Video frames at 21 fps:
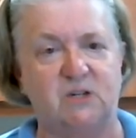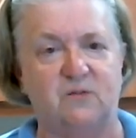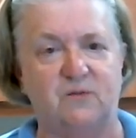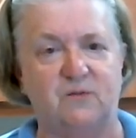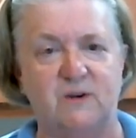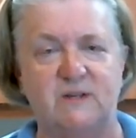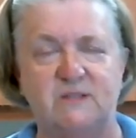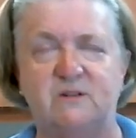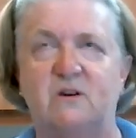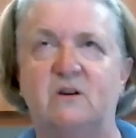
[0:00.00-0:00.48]

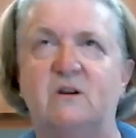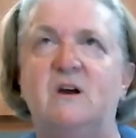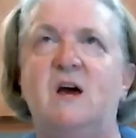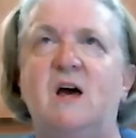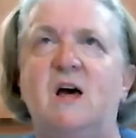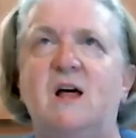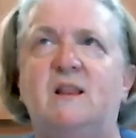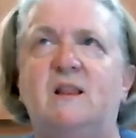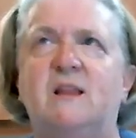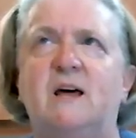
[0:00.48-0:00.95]
freezer.
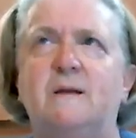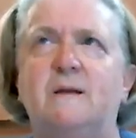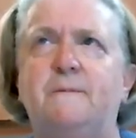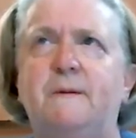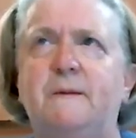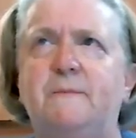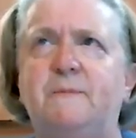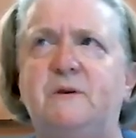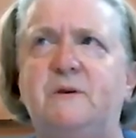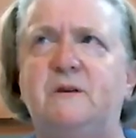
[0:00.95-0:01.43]
A lot of
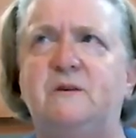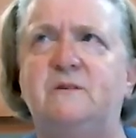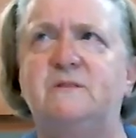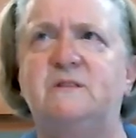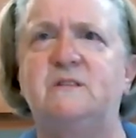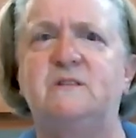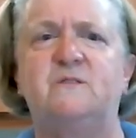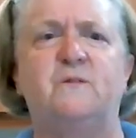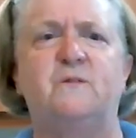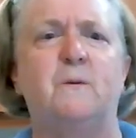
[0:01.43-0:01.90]
people use
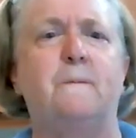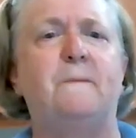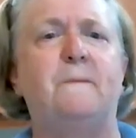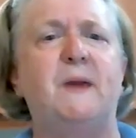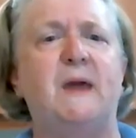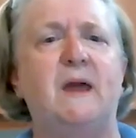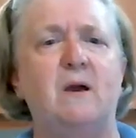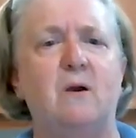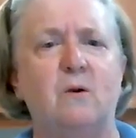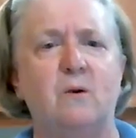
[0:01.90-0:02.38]
this for
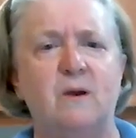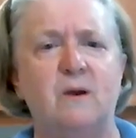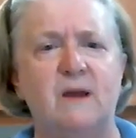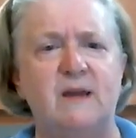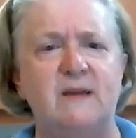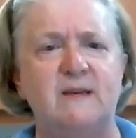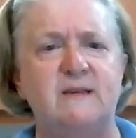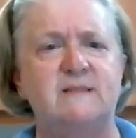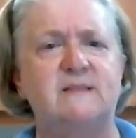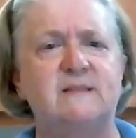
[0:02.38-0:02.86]

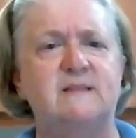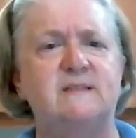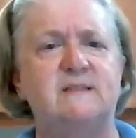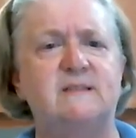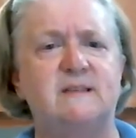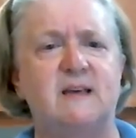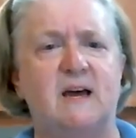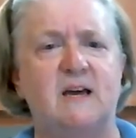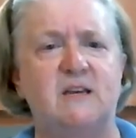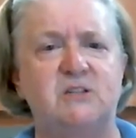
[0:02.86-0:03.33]
berries and
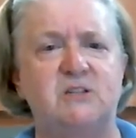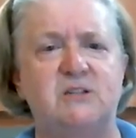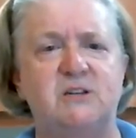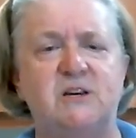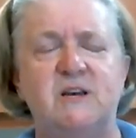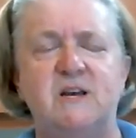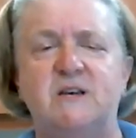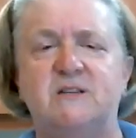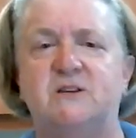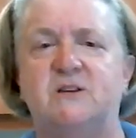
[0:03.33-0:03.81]
such,
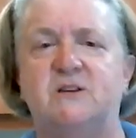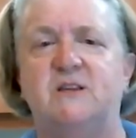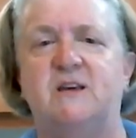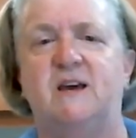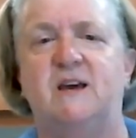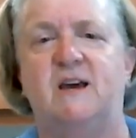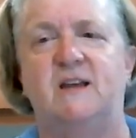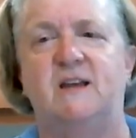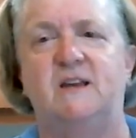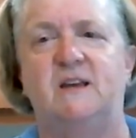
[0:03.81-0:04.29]
so
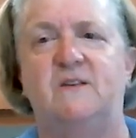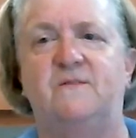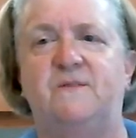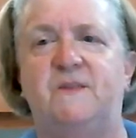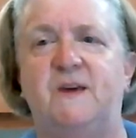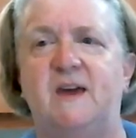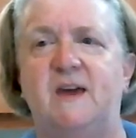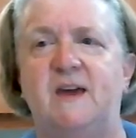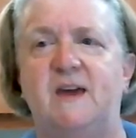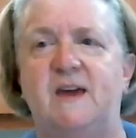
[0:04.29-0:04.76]
that if
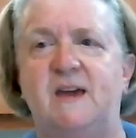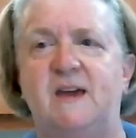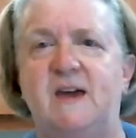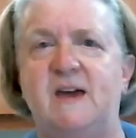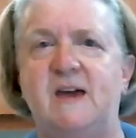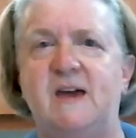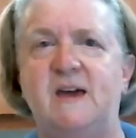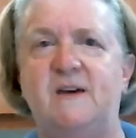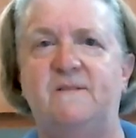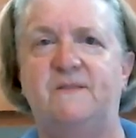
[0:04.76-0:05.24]

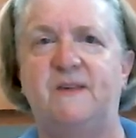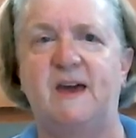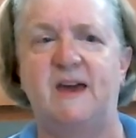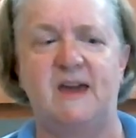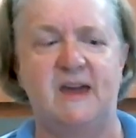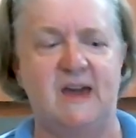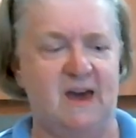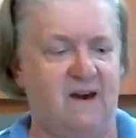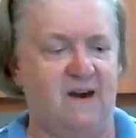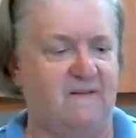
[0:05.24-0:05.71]

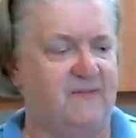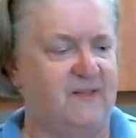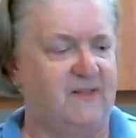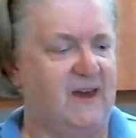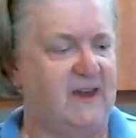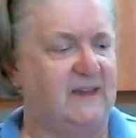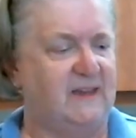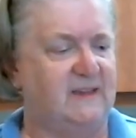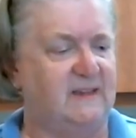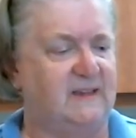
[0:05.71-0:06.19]
they have,
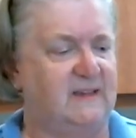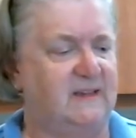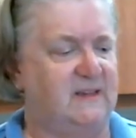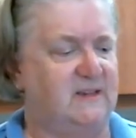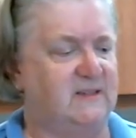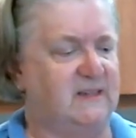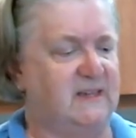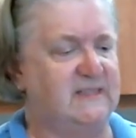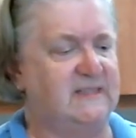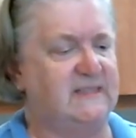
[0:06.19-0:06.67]
like
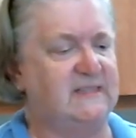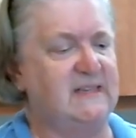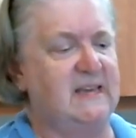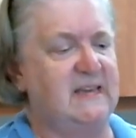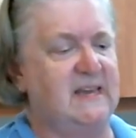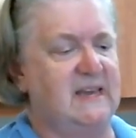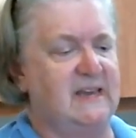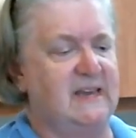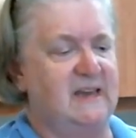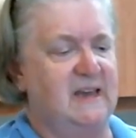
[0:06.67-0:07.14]
you can
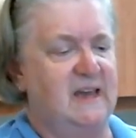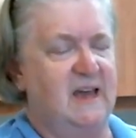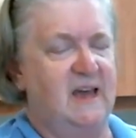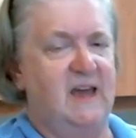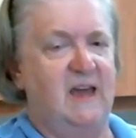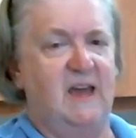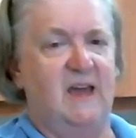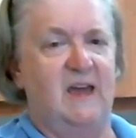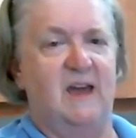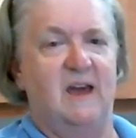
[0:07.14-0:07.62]
see,
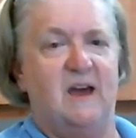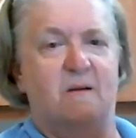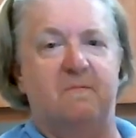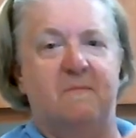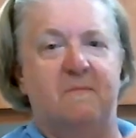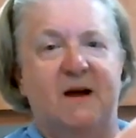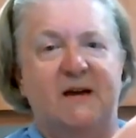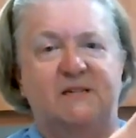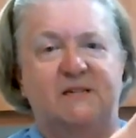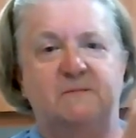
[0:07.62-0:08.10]

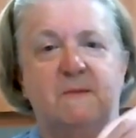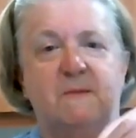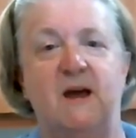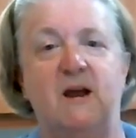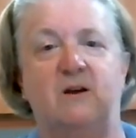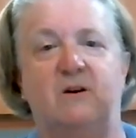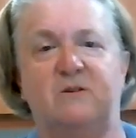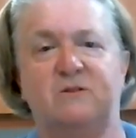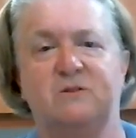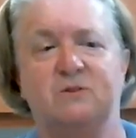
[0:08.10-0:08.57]
my
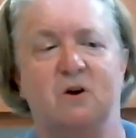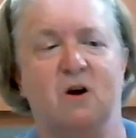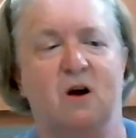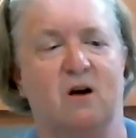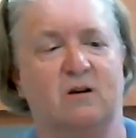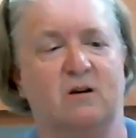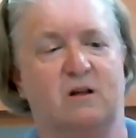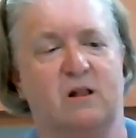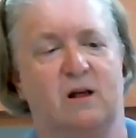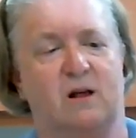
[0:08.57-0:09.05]
tomatoes are
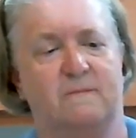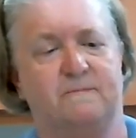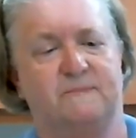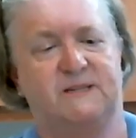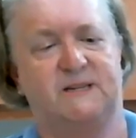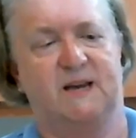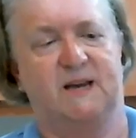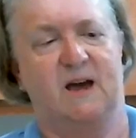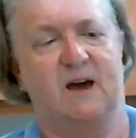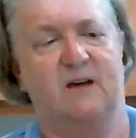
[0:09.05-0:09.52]
all clumped
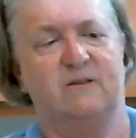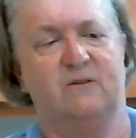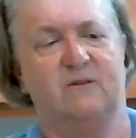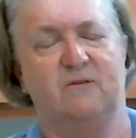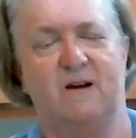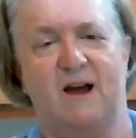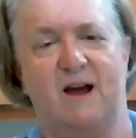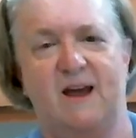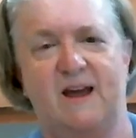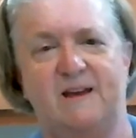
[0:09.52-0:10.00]
together,
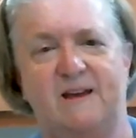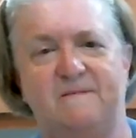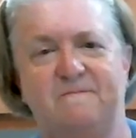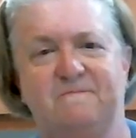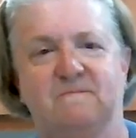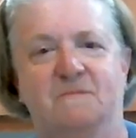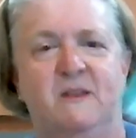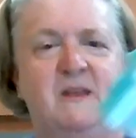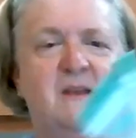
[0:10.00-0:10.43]
right?